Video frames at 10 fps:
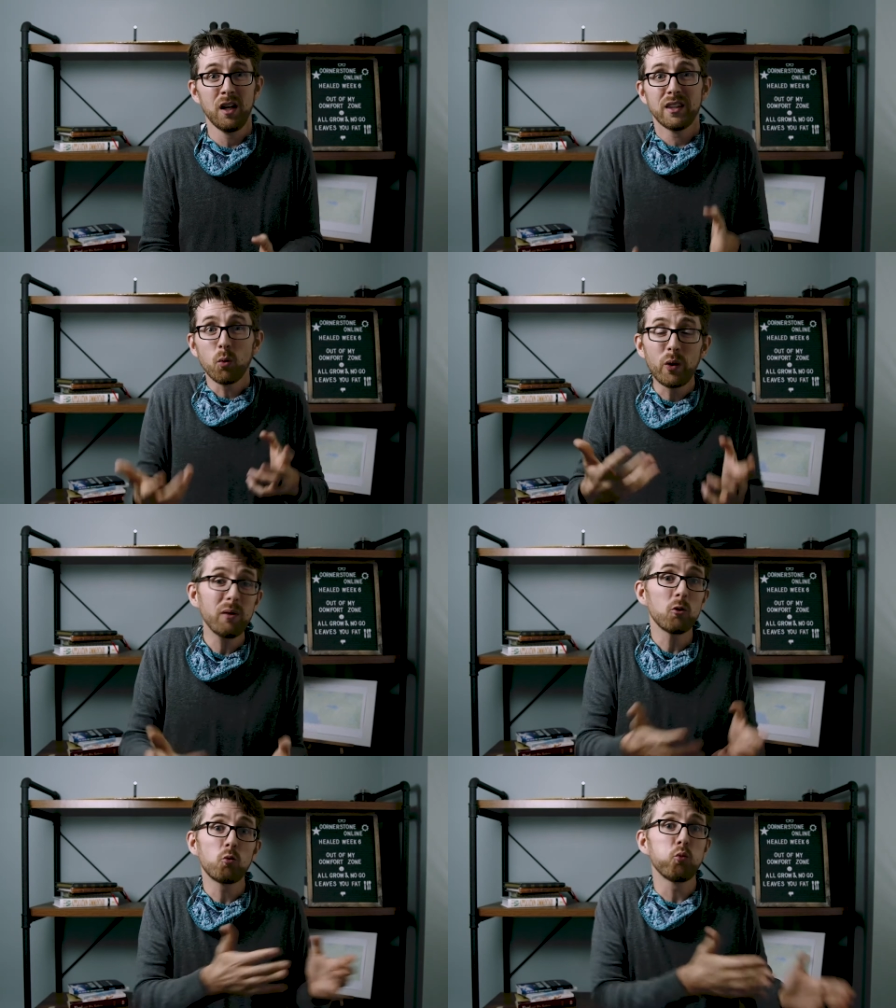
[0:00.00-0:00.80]
That we
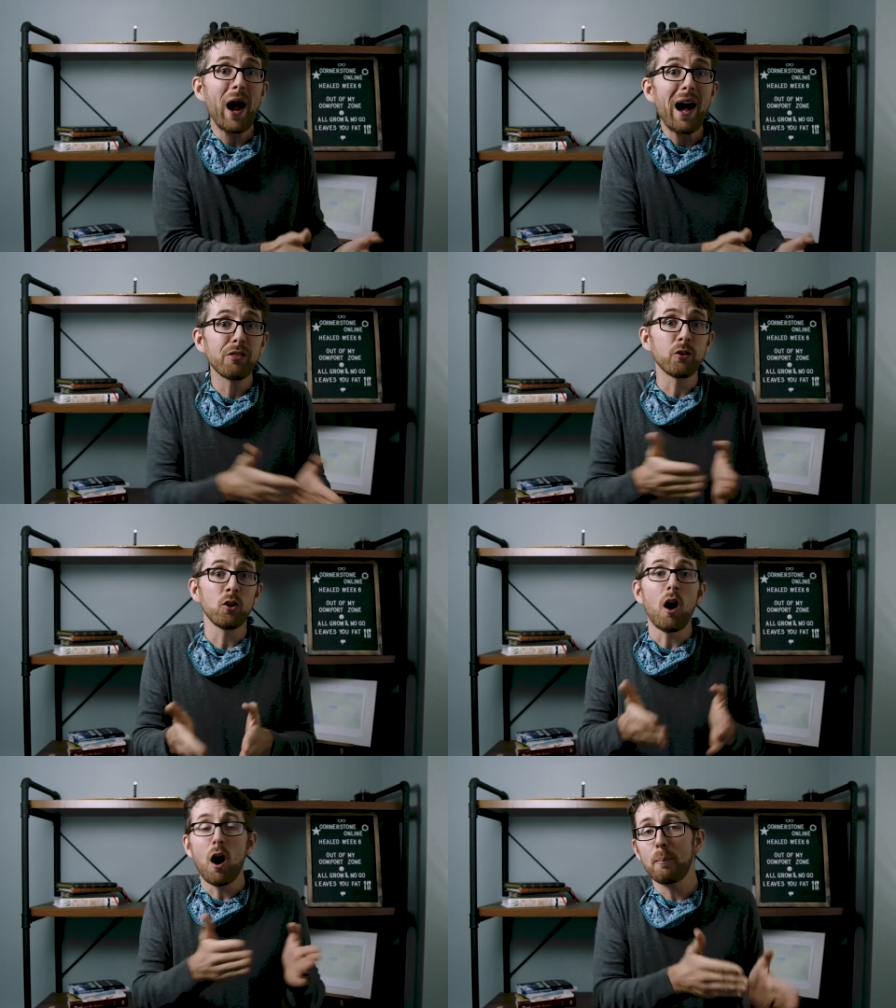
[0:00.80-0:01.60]
would
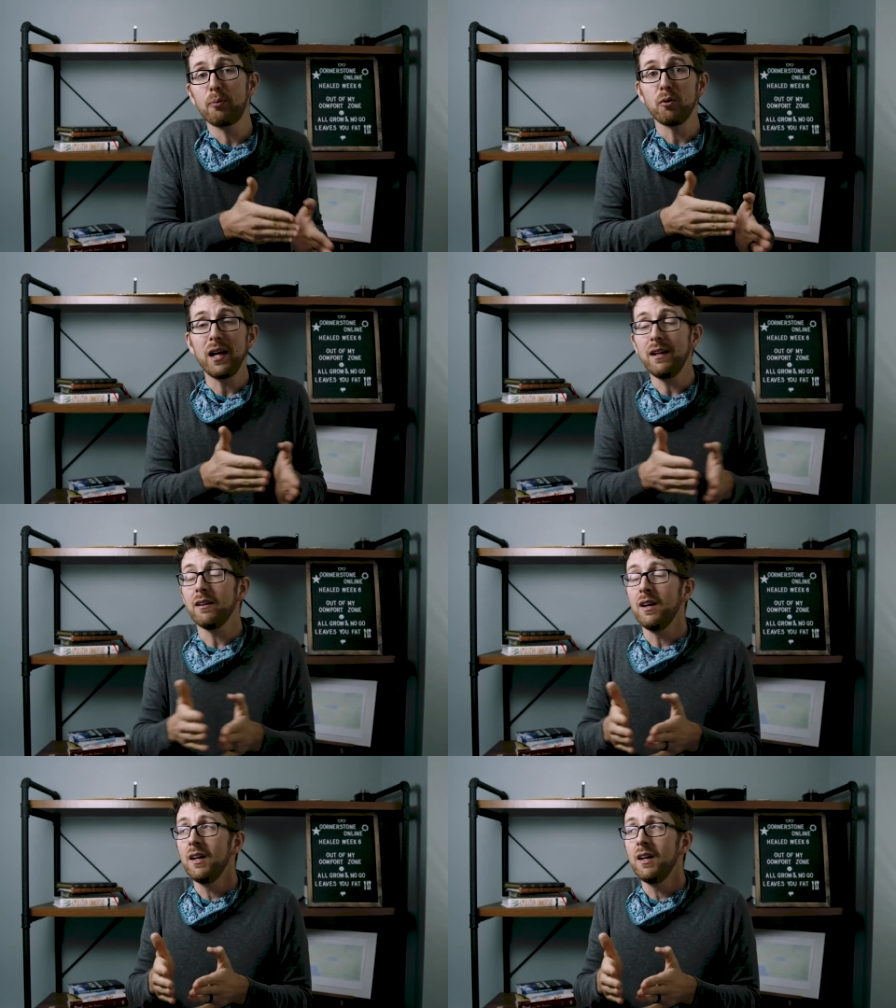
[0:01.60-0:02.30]
rather operate,